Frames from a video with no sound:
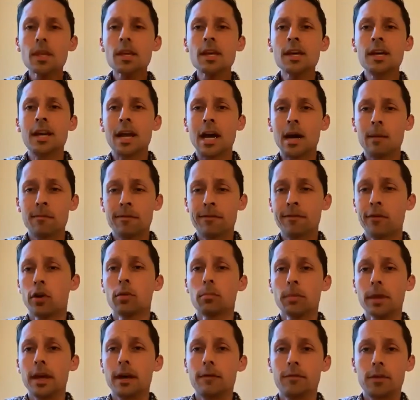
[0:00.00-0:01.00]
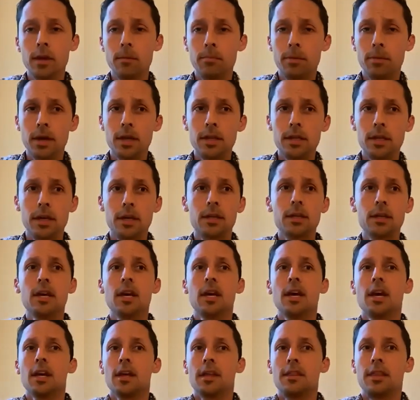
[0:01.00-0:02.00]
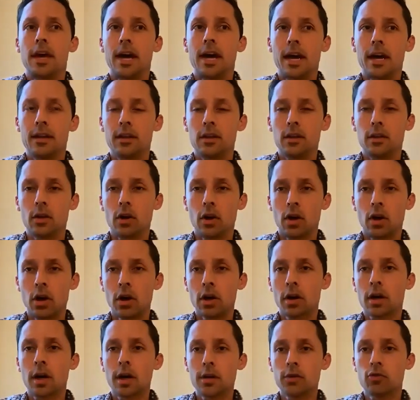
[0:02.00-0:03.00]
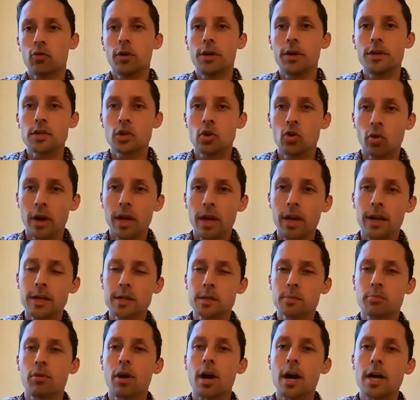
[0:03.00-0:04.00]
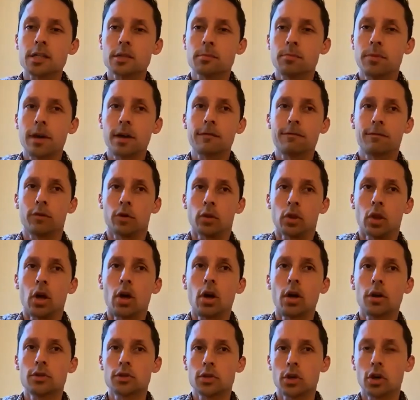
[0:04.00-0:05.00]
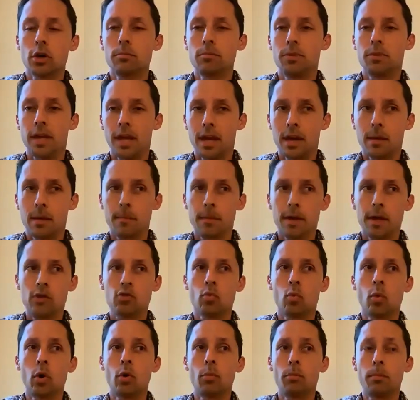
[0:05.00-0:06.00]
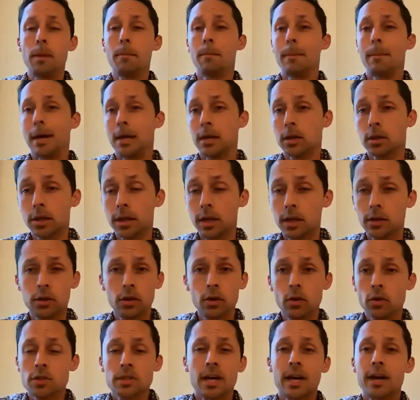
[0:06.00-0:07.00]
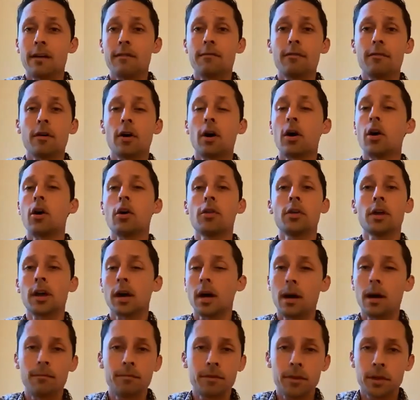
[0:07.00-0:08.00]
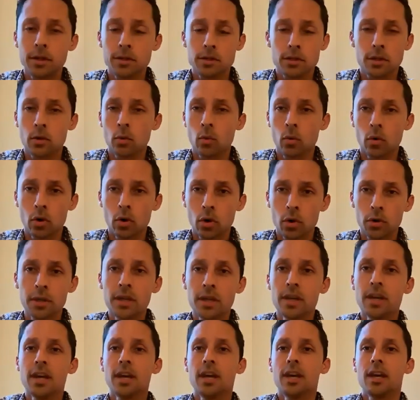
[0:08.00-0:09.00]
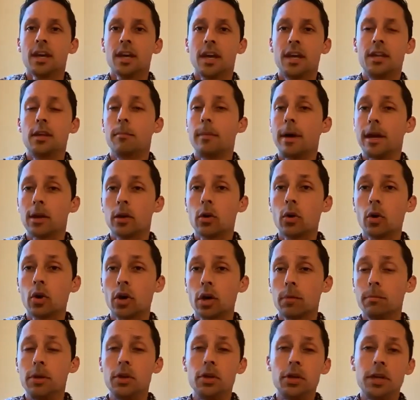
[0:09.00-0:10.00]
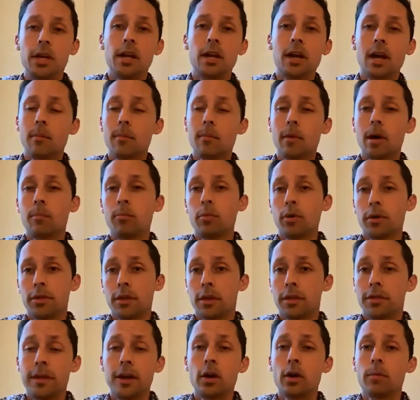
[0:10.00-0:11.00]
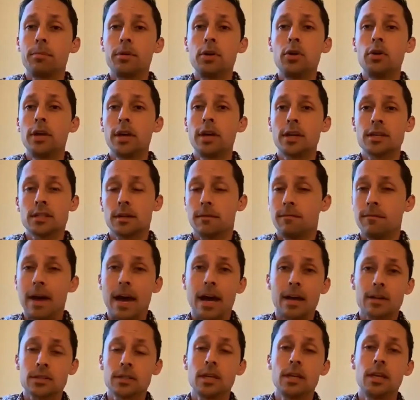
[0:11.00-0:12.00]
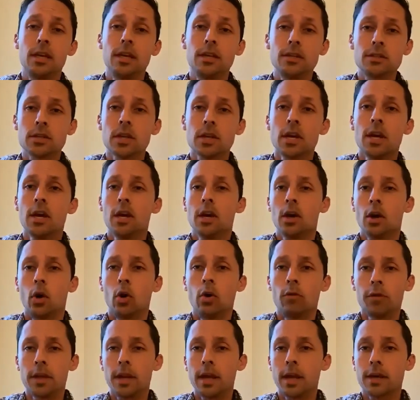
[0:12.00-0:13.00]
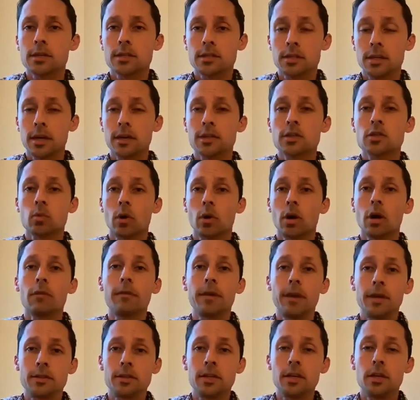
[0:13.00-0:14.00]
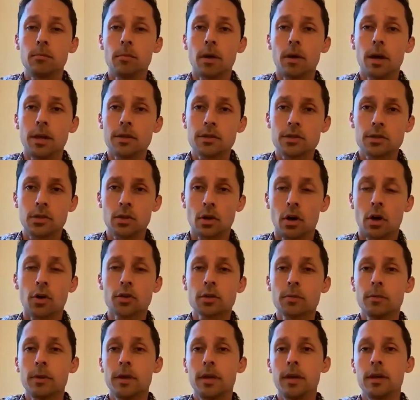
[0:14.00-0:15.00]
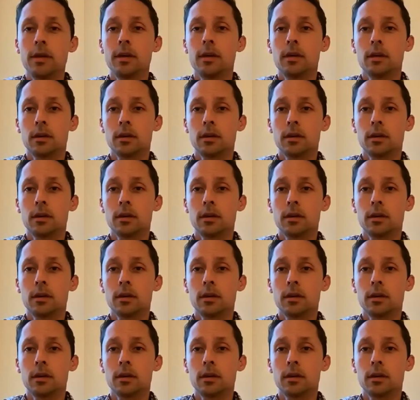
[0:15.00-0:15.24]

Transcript: And I'm firmly of the opinion that our country's greatest prospect for long-term damage won't be medically induced. I have all the confidence in the world in the medical community to come up with the therapeutics and vaccines over the next 6, 12, 18 months to ultimately